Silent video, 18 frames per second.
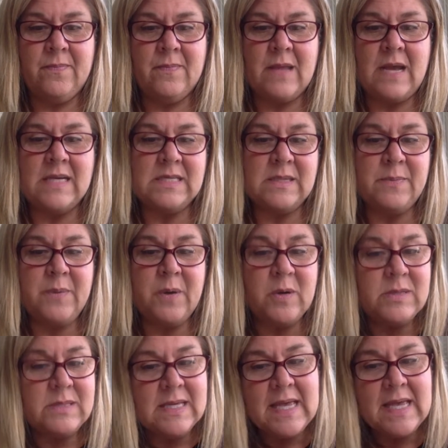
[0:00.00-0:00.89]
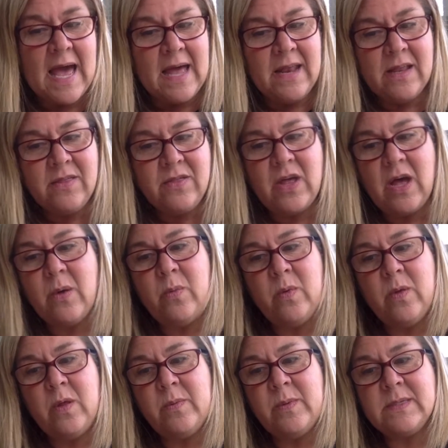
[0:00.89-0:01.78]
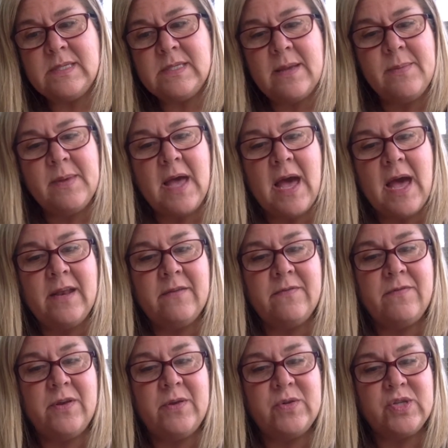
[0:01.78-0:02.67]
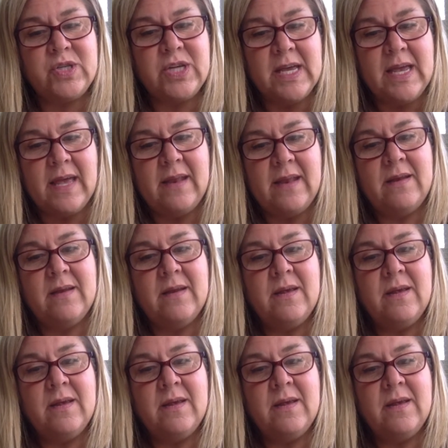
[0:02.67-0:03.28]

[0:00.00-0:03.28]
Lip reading: I suppose the cat had thought wool was some kind of new chicken.